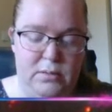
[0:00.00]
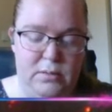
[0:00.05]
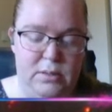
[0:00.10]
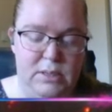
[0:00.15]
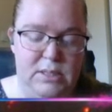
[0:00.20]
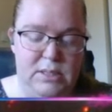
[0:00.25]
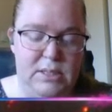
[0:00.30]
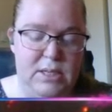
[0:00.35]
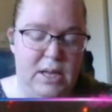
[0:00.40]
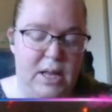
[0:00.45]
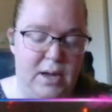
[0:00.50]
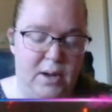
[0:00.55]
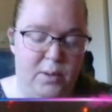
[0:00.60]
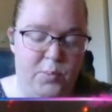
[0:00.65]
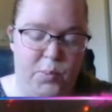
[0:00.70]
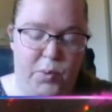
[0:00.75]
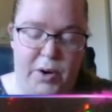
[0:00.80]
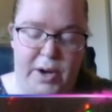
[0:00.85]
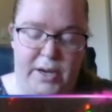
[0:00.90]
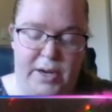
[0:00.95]

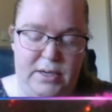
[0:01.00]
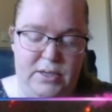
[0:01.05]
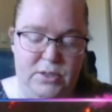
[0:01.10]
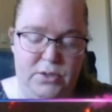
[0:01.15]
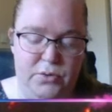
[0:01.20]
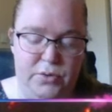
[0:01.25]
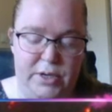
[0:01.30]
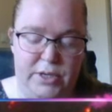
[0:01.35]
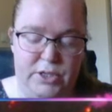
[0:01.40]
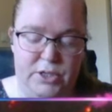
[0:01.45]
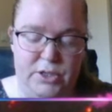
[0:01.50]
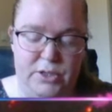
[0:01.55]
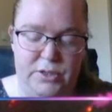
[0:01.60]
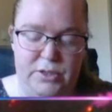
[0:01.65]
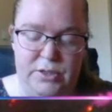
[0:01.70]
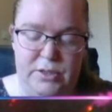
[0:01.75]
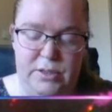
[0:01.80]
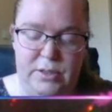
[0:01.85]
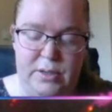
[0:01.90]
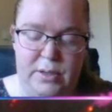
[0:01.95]
slug-brained
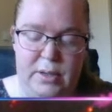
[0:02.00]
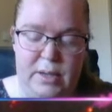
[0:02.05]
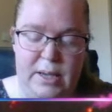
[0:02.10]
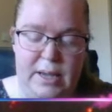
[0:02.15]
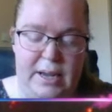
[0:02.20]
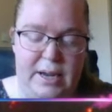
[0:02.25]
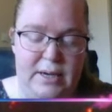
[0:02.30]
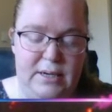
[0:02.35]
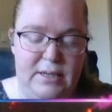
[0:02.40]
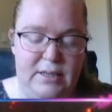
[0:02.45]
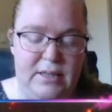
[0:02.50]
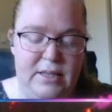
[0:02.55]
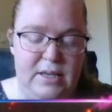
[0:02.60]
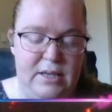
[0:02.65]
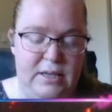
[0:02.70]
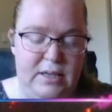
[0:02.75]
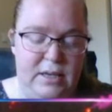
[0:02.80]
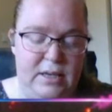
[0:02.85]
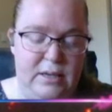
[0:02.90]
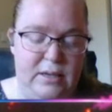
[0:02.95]
creatures, and
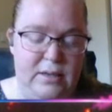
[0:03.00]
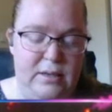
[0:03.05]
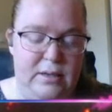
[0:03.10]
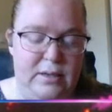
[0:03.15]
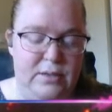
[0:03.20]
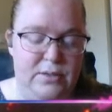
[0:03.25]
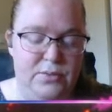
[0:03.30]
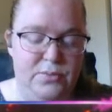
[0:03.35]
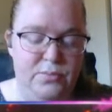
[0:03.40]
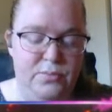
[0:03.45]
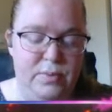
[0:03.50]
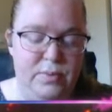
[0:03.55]
thinking is